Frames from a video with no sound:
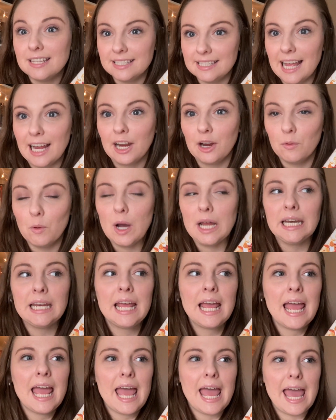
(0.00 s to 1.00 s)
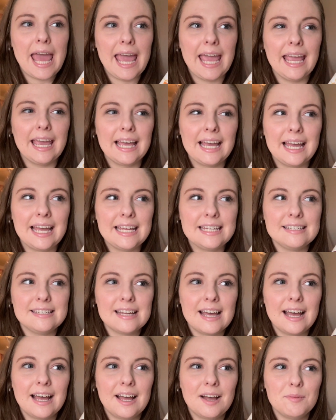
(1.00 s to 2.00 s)
second one, and,
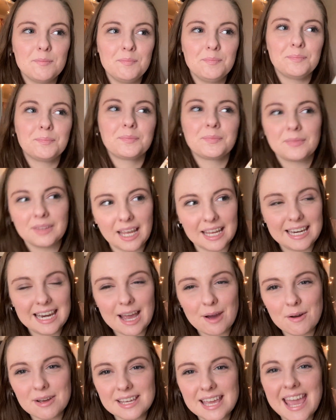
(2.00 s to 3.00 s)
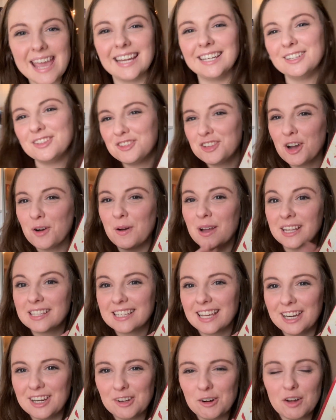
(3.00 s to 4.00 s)
um, now I can. So it's
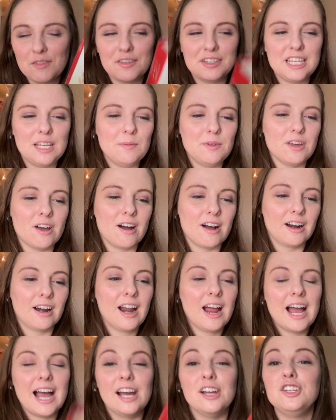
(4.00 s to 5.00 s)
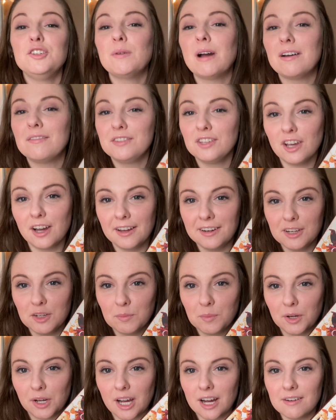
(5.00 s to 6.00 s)
going to go on the TBR. I do have the
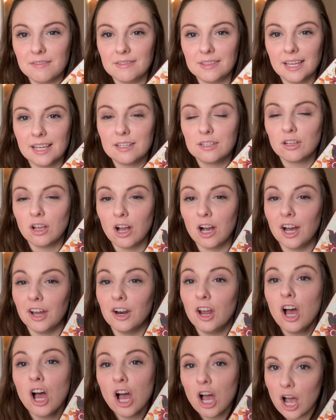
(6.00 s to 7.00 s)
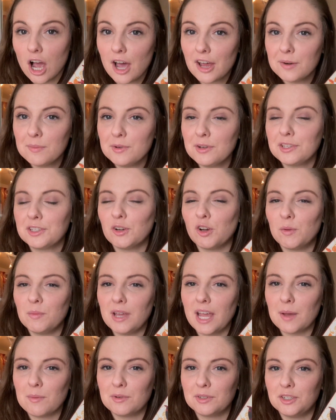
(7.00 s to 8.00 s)
audiobook of this on Audible, so I'll be
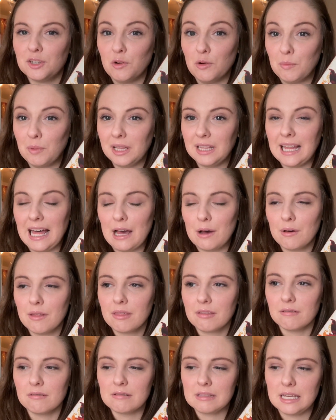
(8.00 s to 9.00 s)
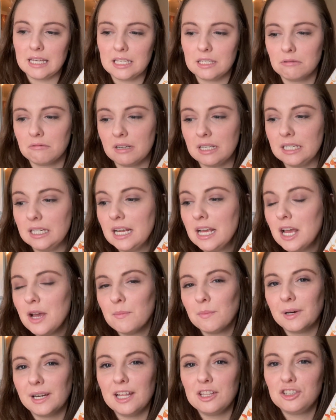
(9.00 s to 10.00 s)
able to plow through this one.
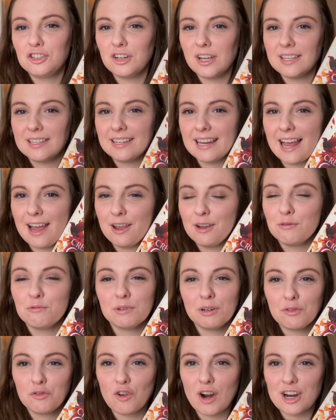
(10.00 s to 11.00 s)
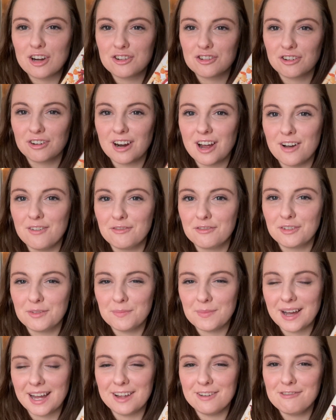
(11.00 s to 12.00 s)
But it's just a refresher of
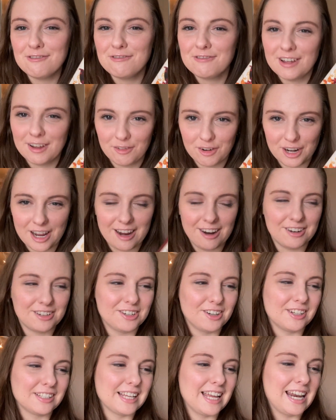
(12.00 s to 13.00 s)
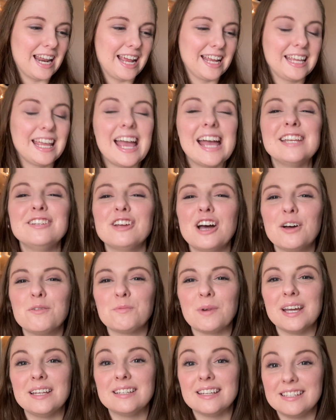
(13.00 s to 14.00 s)
my favorite characters, and I cannot
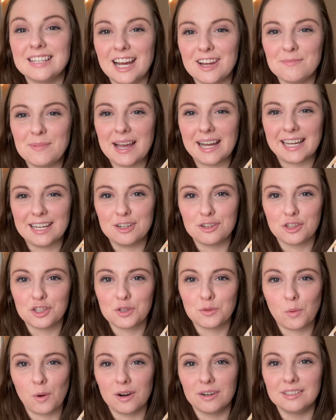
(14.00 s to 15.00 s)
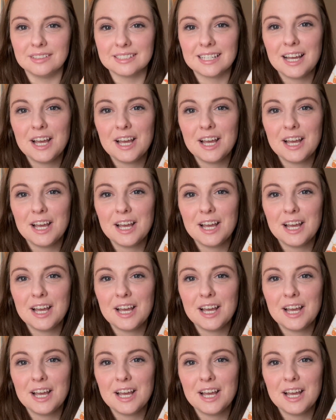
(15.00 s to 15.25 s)
wait to dive back into this world